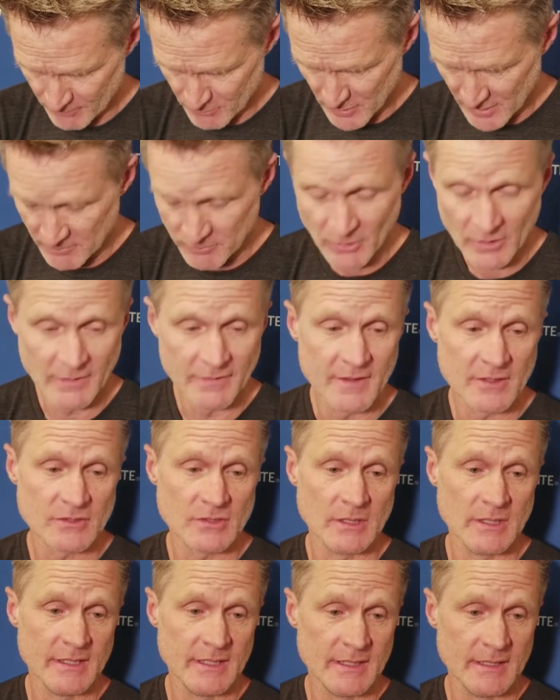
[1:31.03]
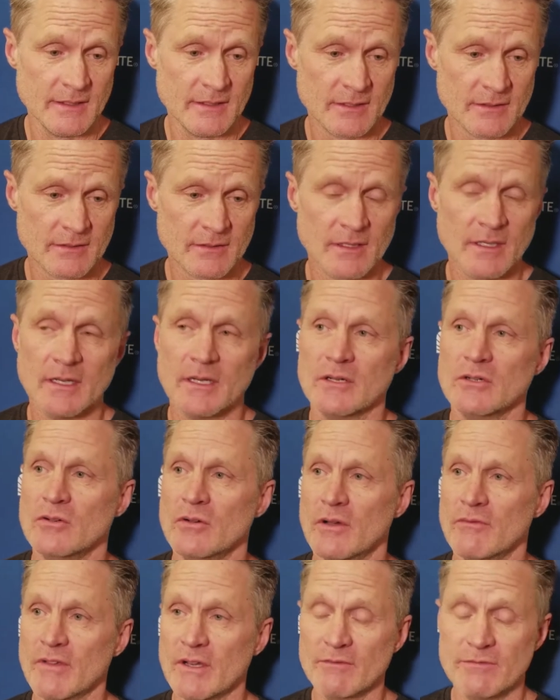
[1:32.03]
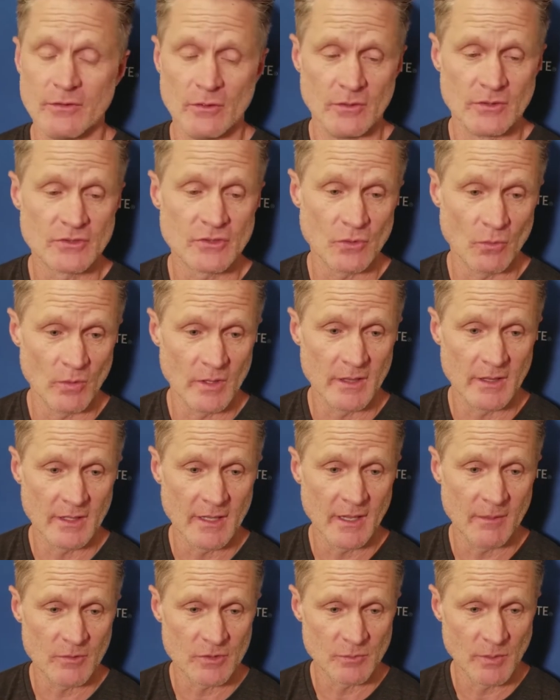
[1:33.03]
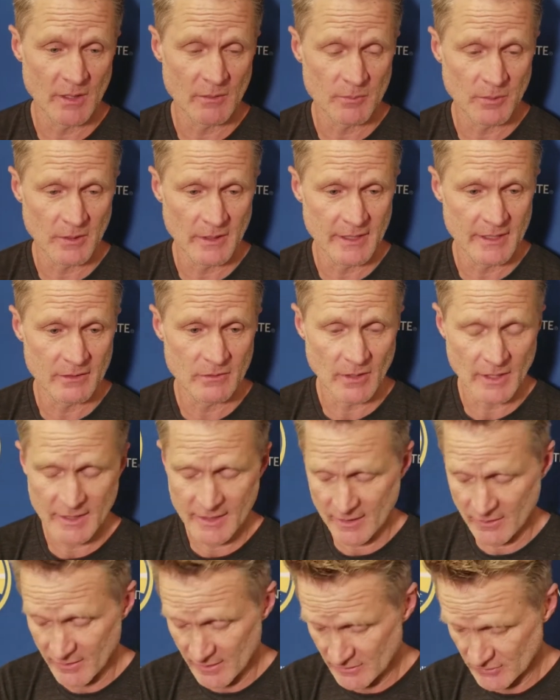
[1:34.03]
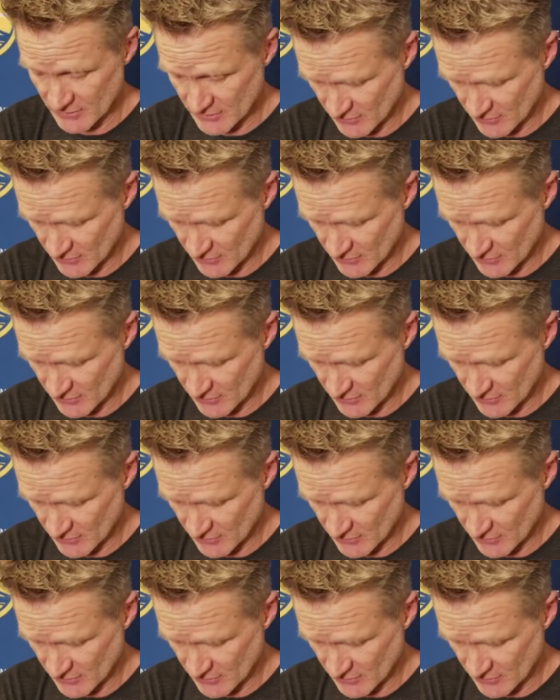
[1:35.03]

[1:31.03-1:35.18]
people in this league uh, who have influenced the way the game is being played right now. And it just